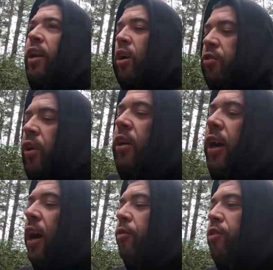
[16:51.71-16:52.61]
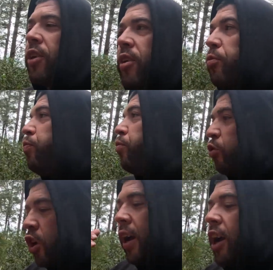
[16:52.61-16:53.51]
I was like, I have
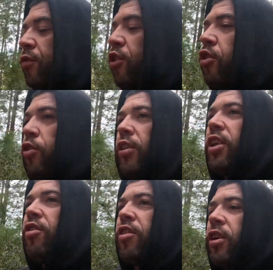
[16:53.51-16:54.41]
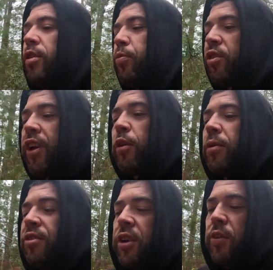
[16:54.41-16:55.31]
to do this to protect
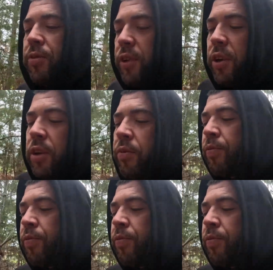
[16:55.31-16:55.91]
myself, you know.